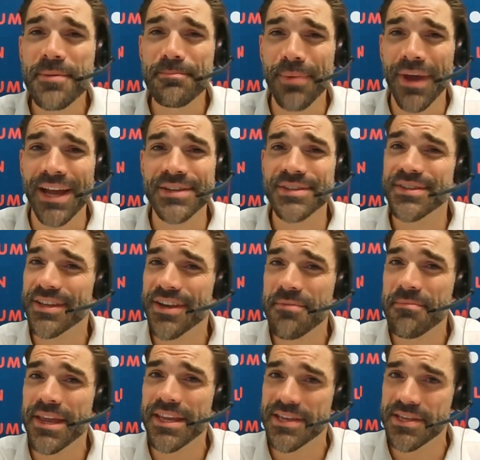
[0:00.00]
banks, they don't
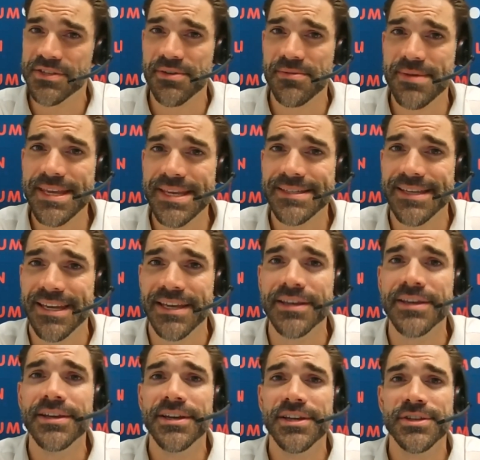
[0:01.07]
make it too easy
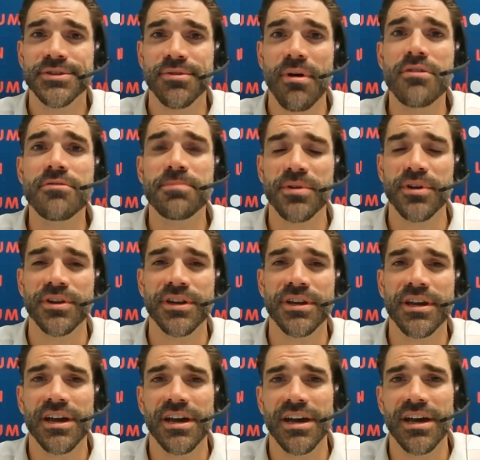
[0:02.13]
to open
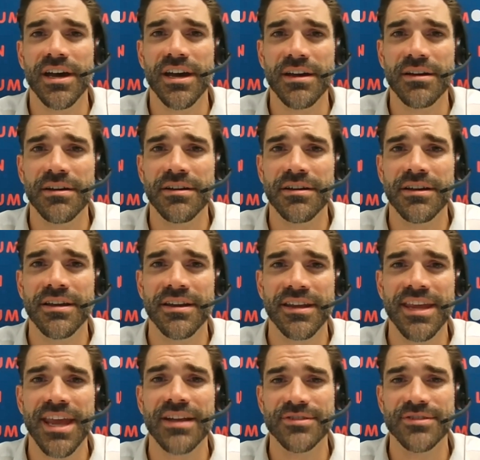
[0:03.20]
an
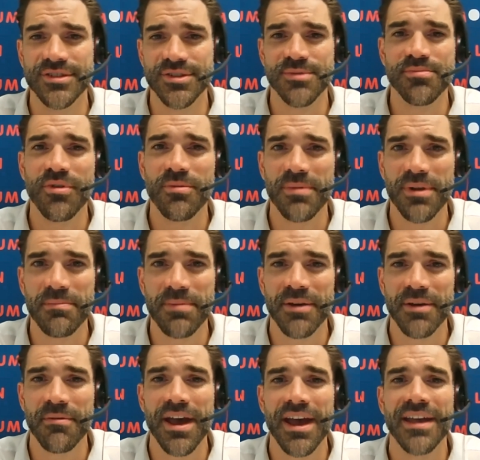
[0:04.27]
account, as you'll probably be
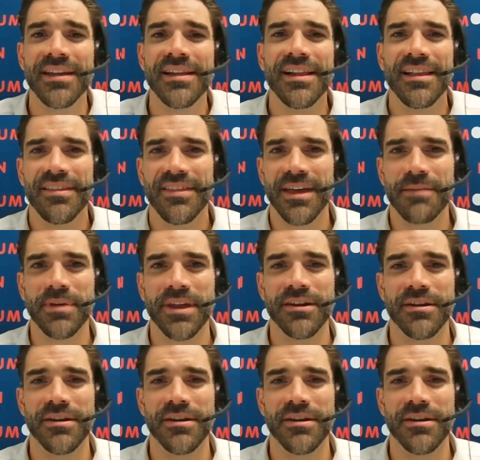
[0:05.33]
aware there, Peter.